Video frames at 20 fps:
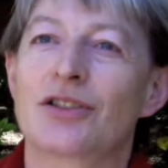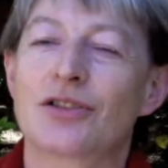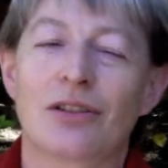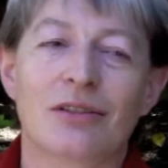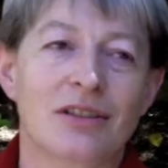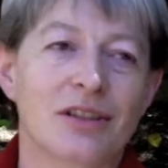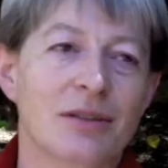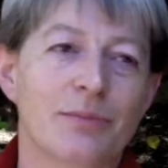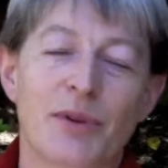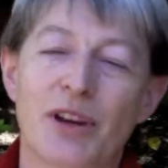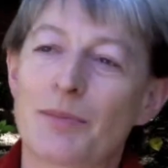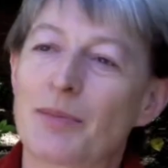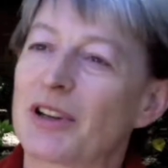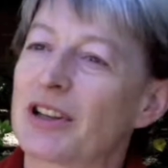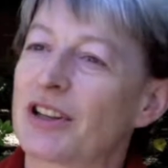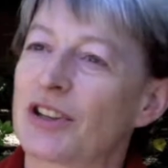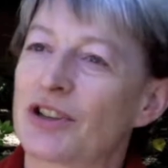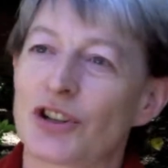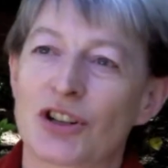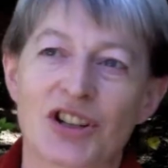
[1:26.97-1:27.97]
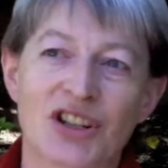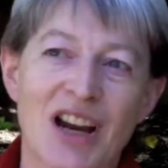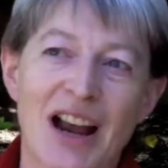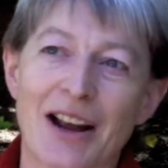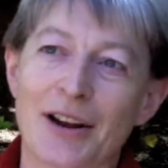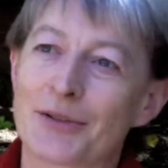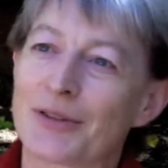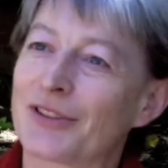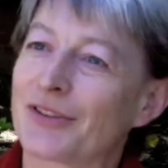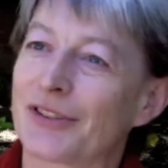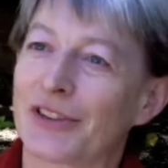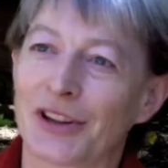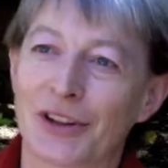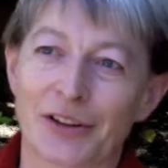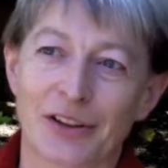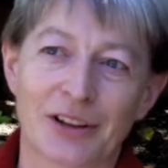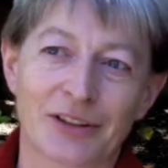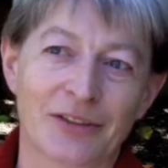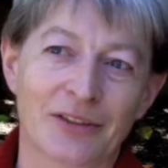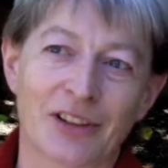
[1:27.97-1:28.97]
talk to people in your town if
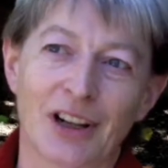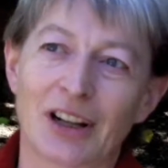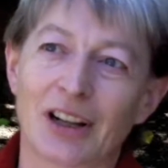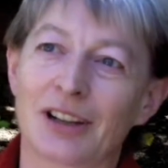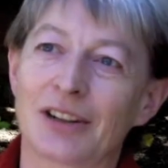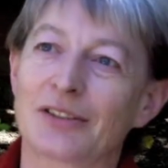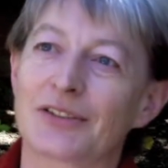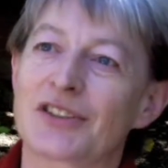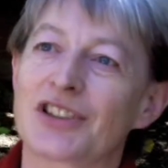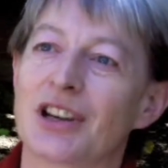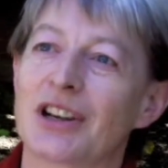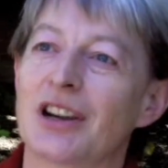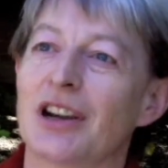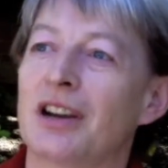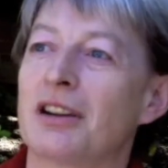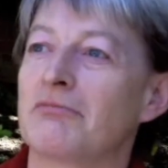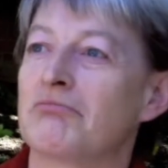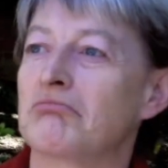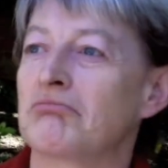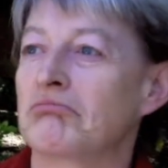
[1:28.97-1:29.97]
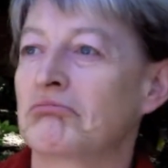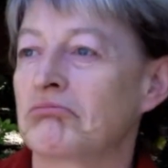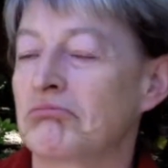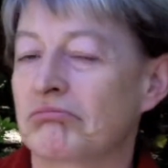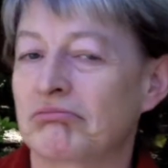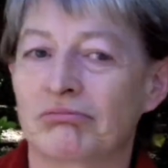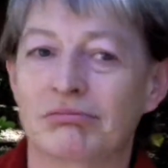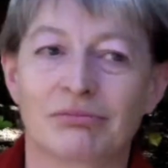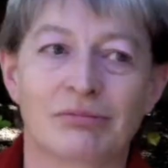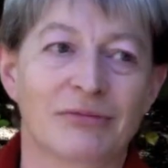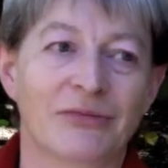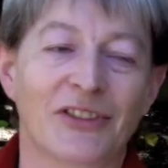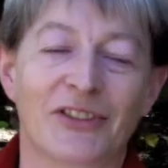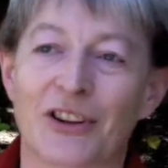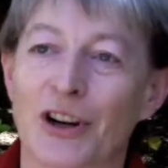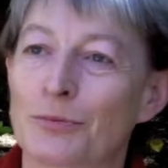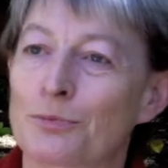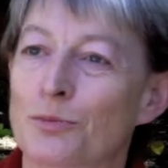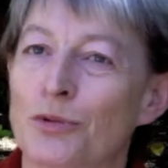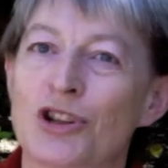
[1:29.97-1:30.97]
they're involved in
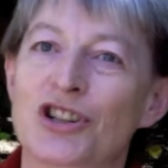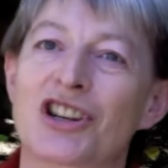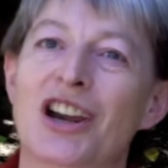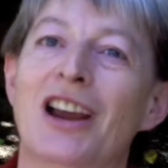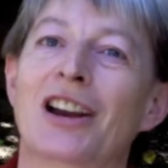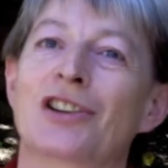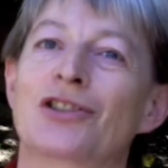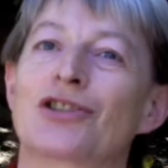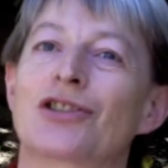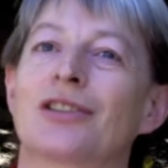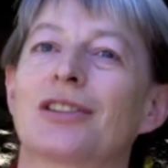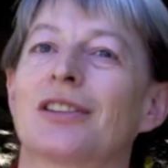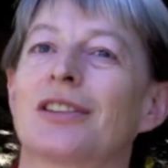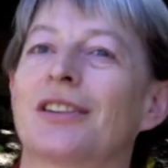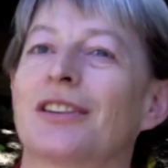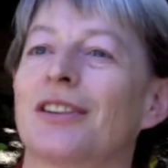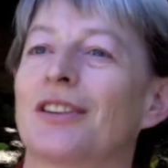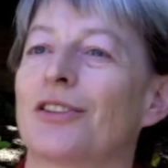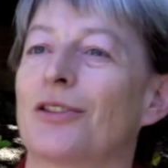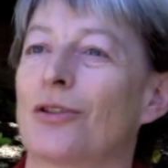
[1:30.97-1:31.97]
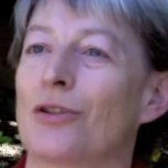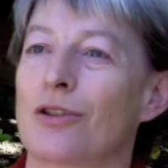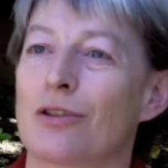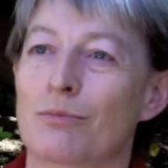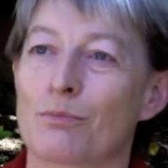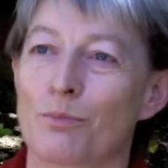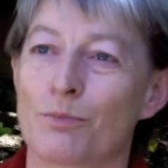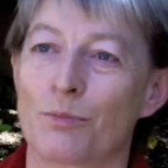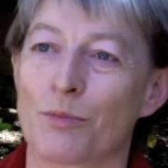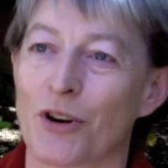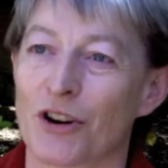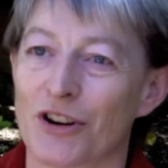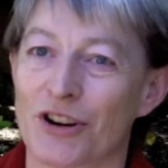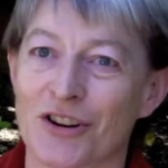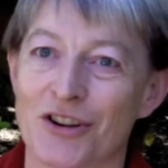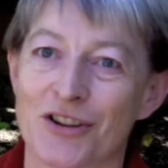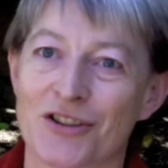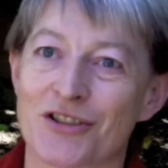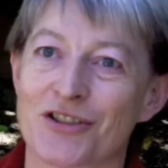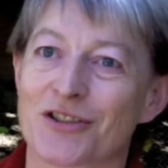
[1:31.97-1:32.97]
flood protection or
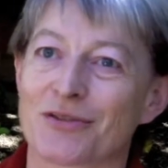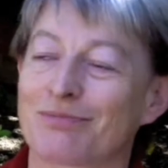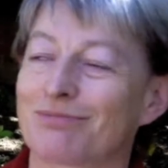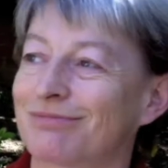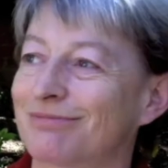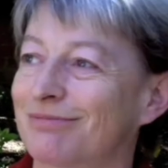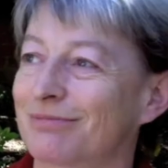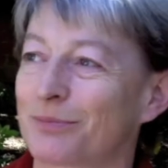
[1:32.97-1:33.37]
bird